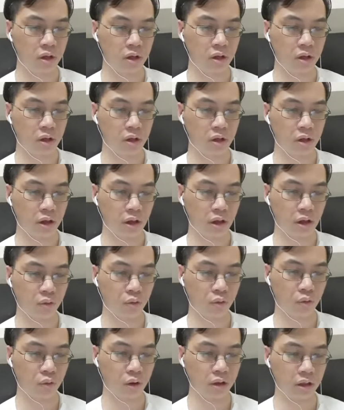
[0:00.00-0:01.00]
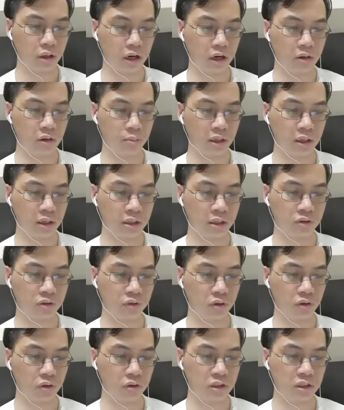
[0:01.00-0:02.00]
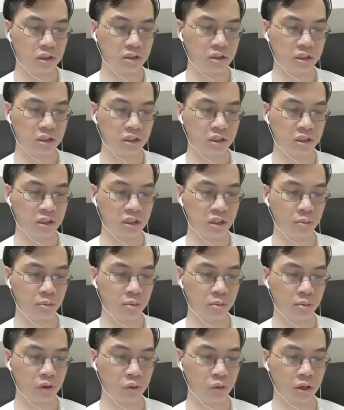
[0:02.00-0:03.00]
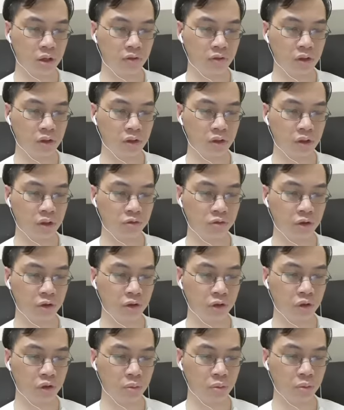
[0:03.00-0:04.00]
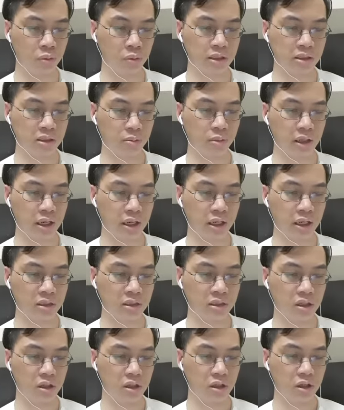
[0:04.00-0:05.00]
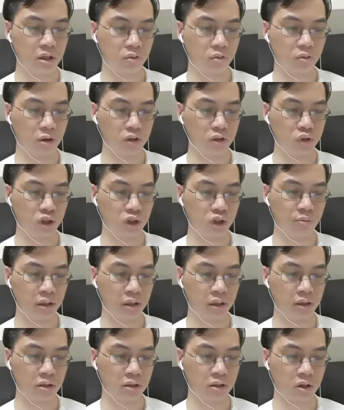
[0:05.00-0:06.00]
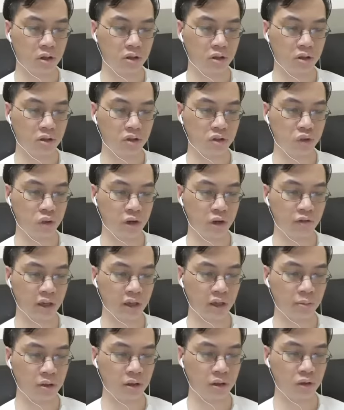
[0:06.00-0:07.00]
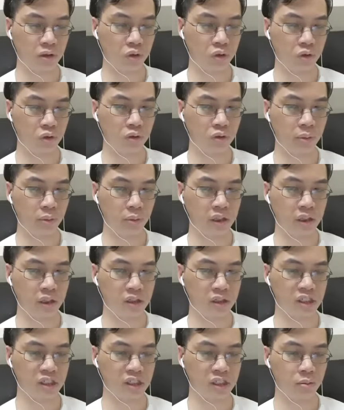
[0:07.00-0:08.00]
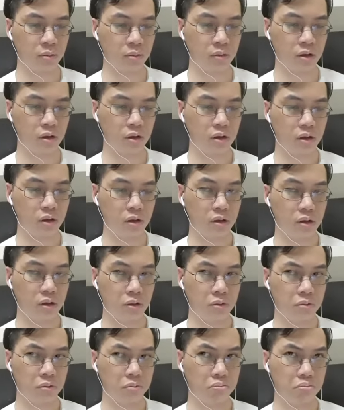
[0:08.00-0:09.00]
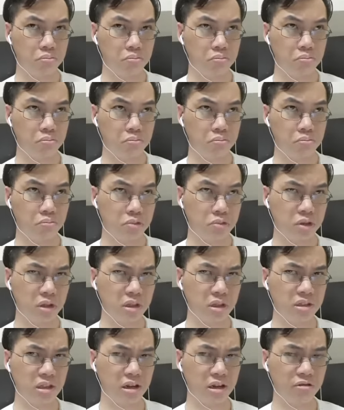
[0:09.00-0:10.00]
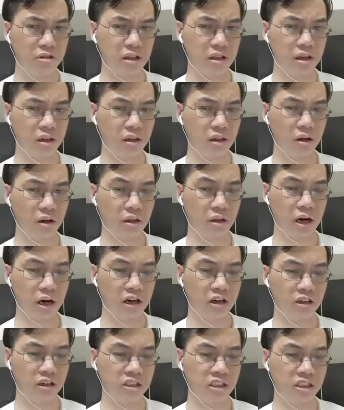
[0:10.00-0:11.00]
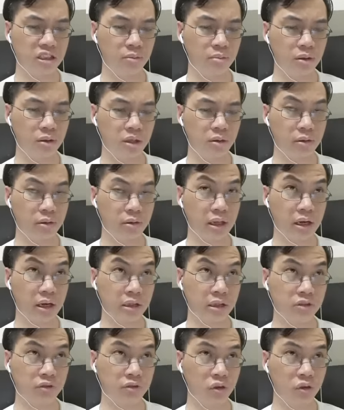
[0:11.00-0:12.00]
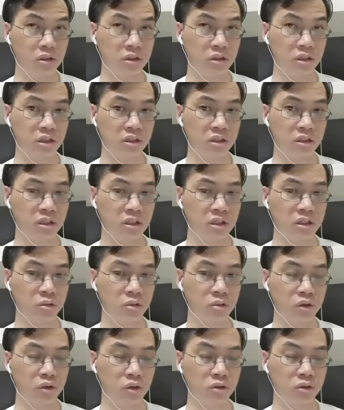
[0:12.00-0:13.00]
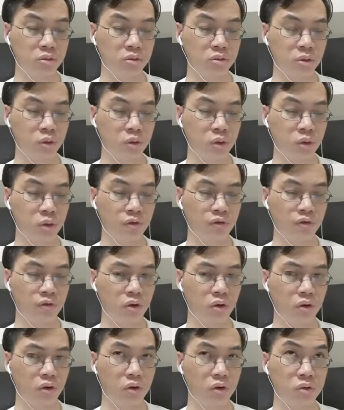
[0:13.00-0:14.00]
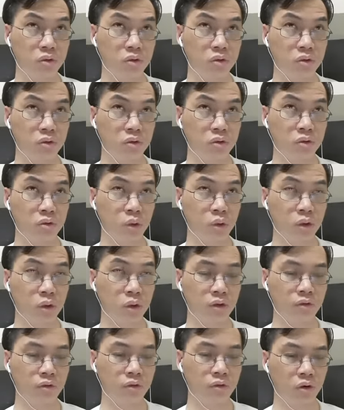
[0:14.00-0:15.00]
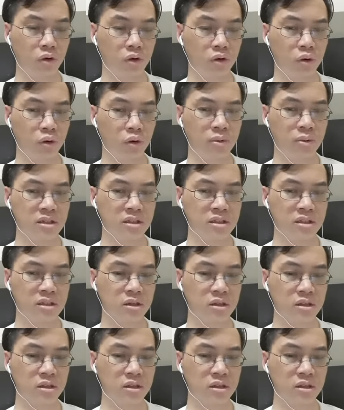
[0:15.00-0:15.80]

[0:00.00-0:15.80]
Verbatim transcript: and 100 plus 4d6 GP to cover the cost of recruitment and supplies. Once you have paid this cost, you have a captain and crew to maintain the ship. So that's not really a lot. 100 GP plus 4d6, which goes between 4 to 24 gold pieces.